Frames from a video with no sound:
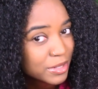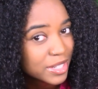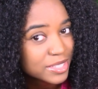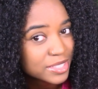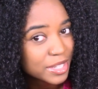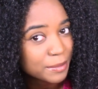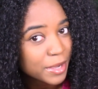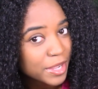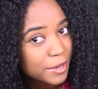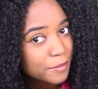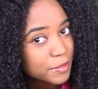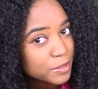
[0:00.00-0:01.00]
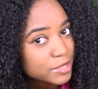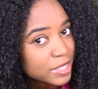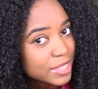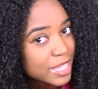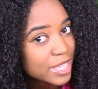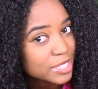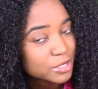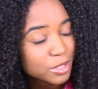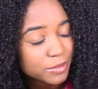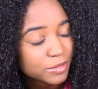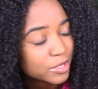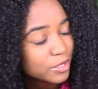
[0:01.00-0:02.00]
When I say my hair feels a lot
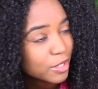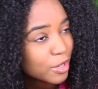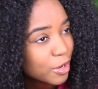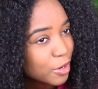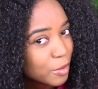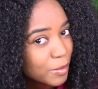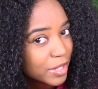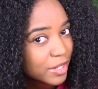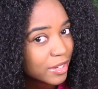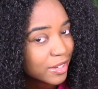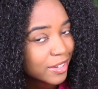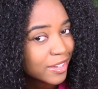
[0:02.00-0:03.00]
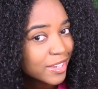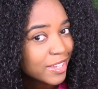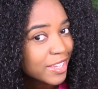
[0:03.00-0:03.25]
softer, oh my god.